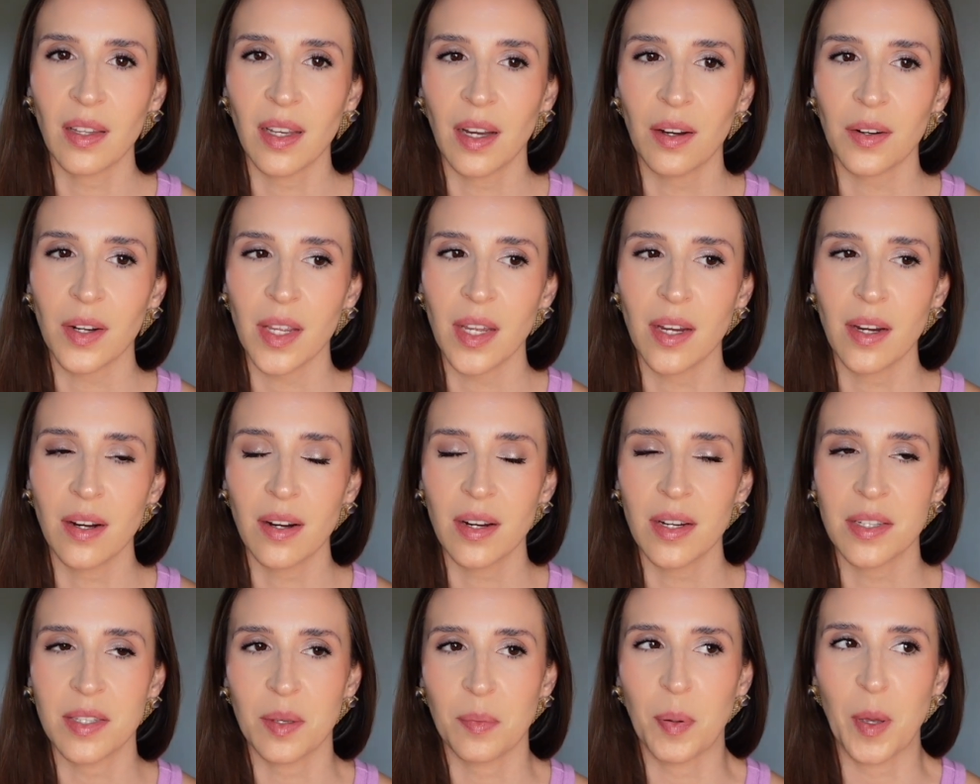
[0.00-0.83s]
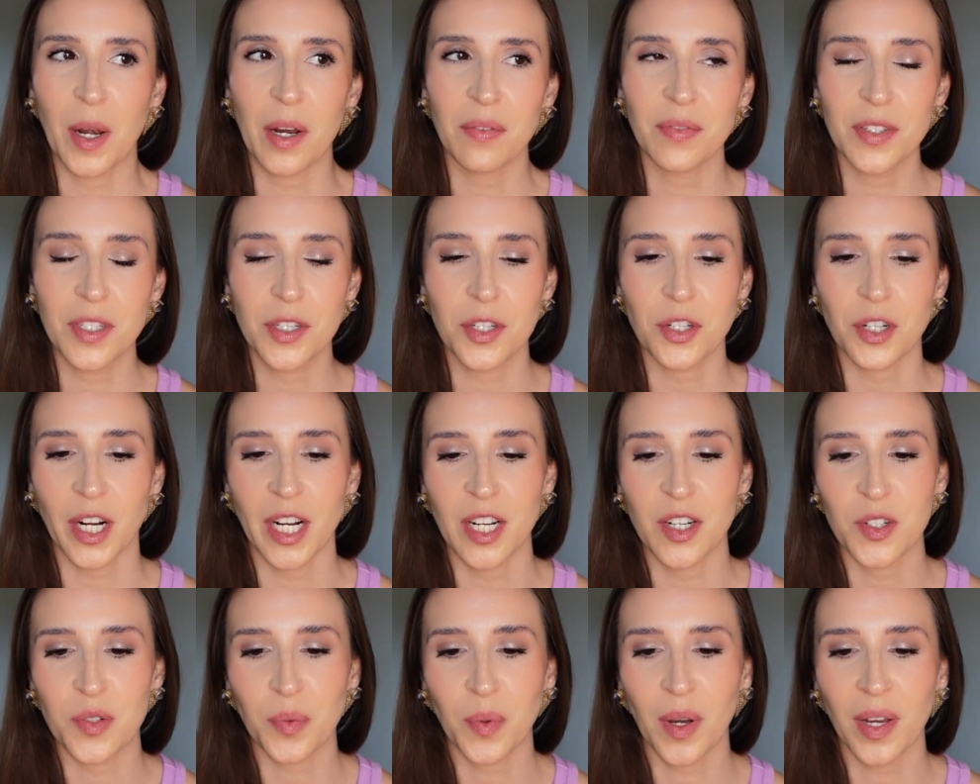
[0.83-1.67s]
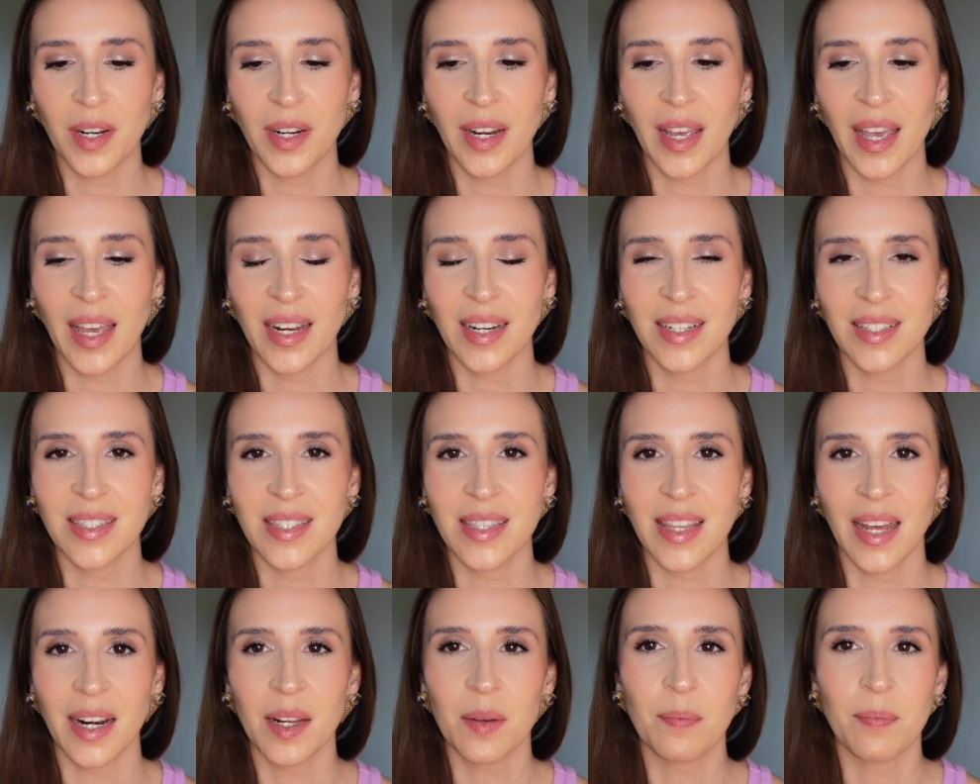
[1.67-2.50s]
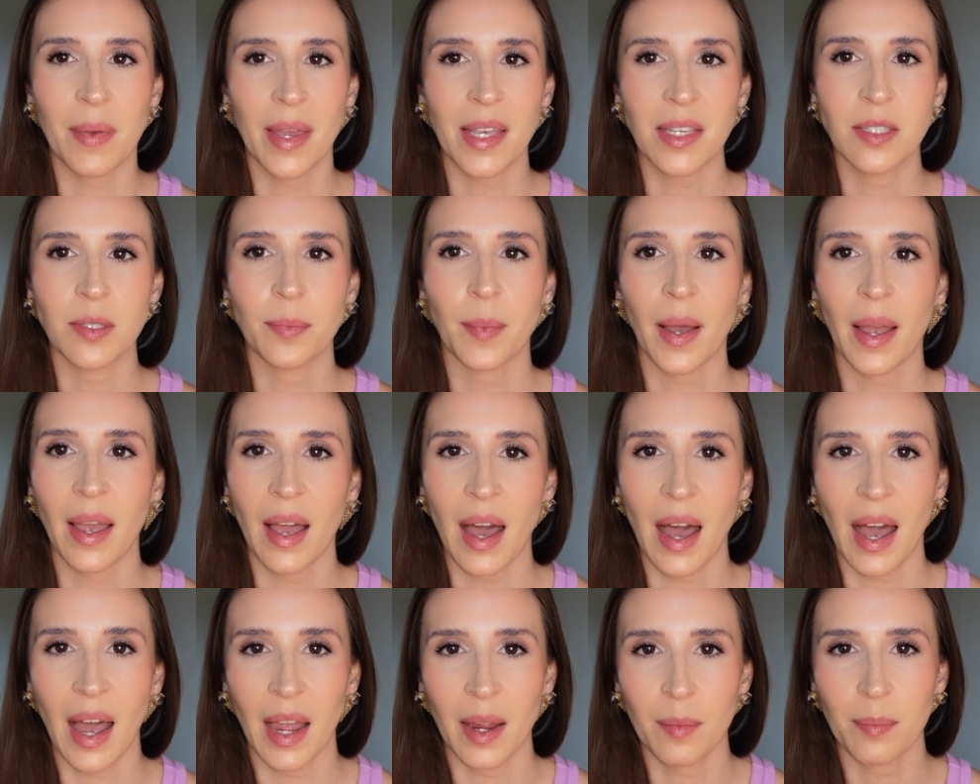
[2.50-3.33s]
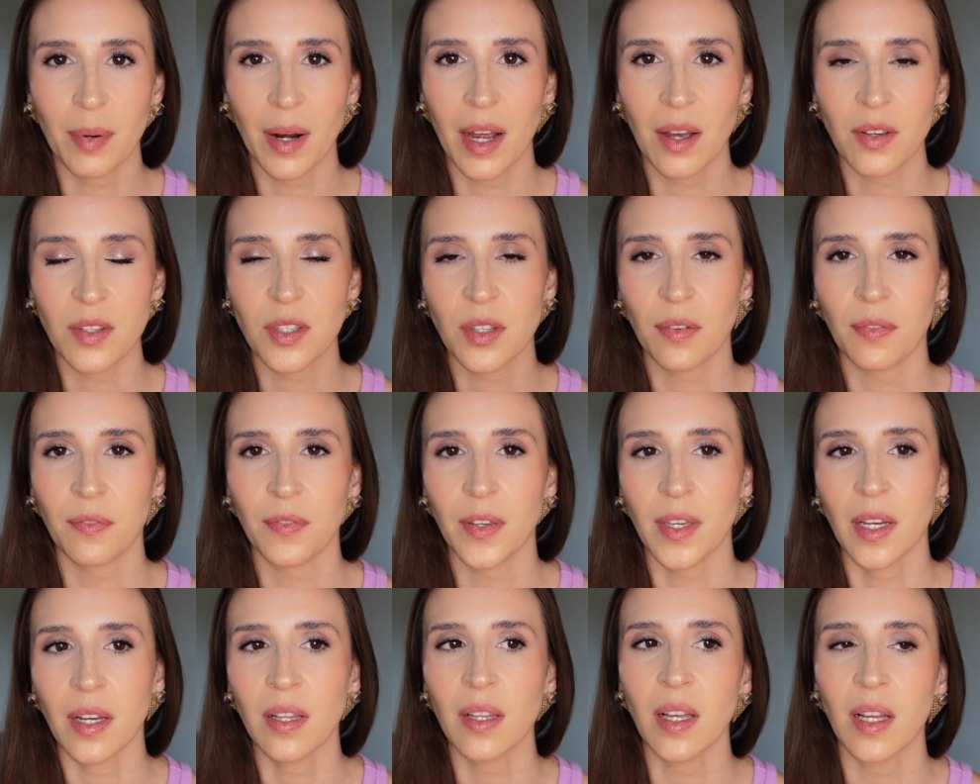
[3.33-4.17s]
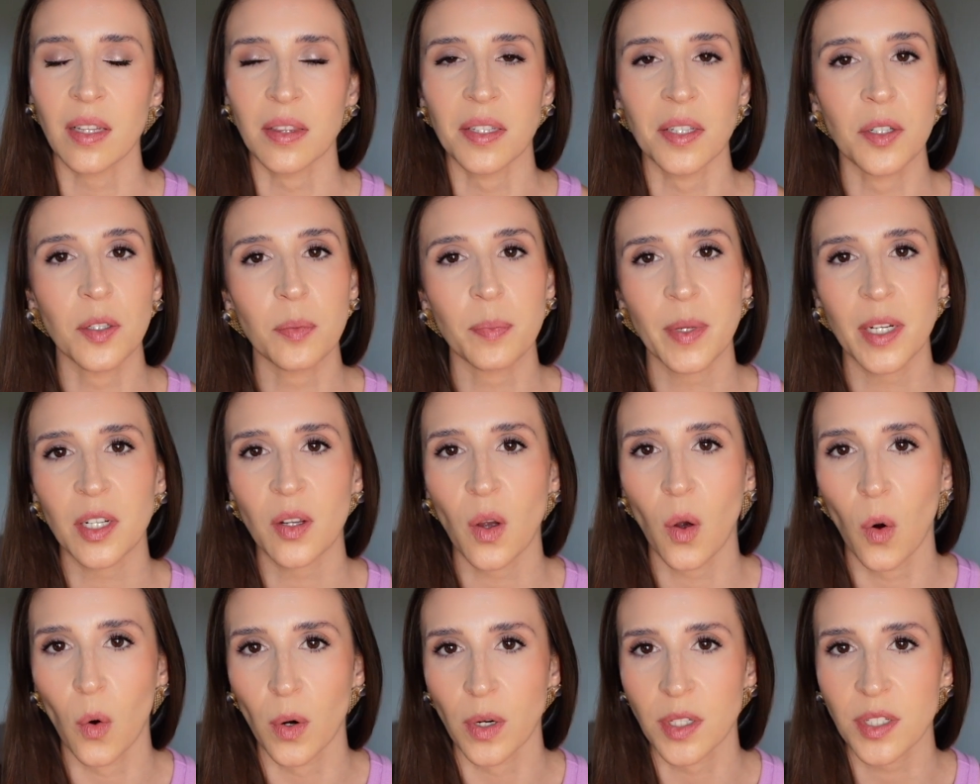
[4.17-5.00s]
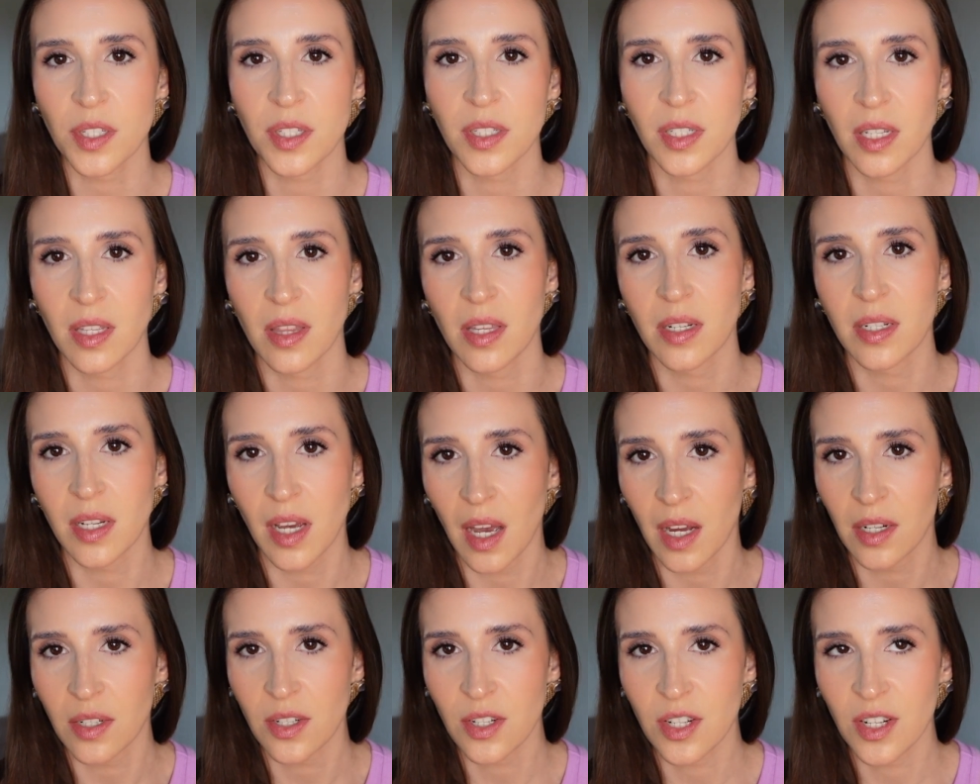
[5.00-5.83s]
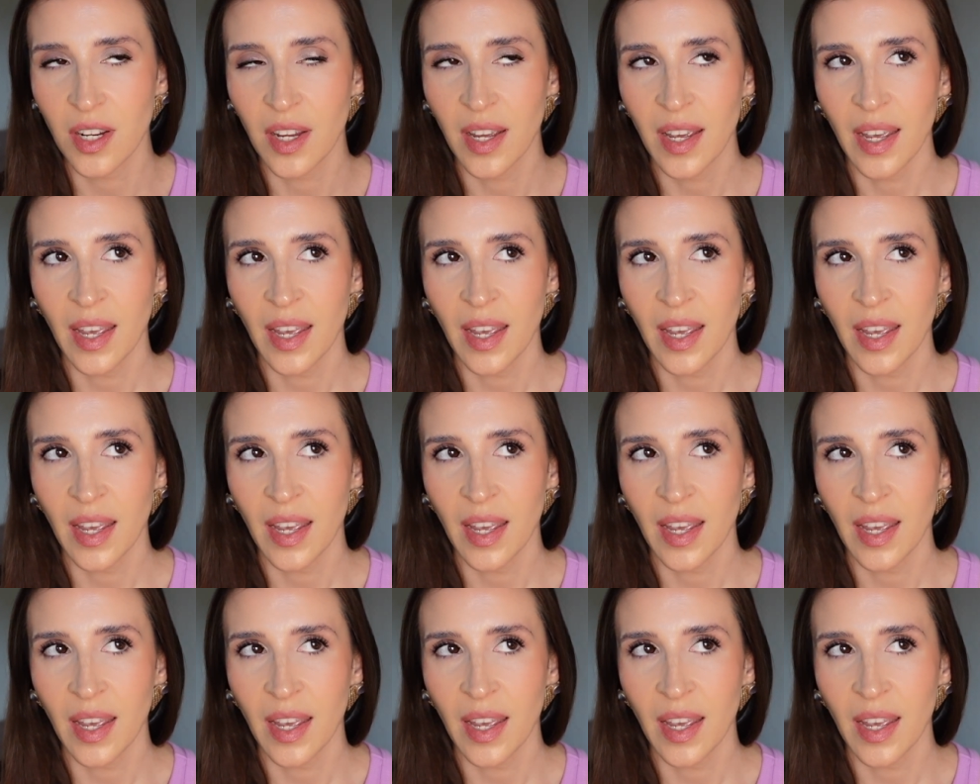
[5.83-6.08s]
out here is a bit of a strange one, and it's that it makes my eyebrows feel a little bit coarse to the touch.